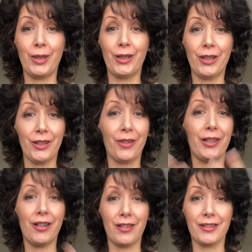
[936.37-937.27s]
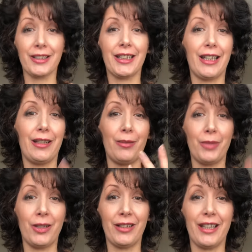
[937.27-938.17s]
you know, enhance it,
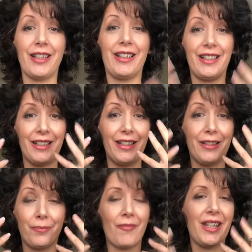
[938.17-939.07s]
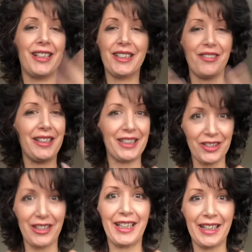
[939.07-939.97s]
and
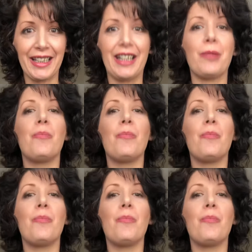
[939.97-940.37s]
strengthen it.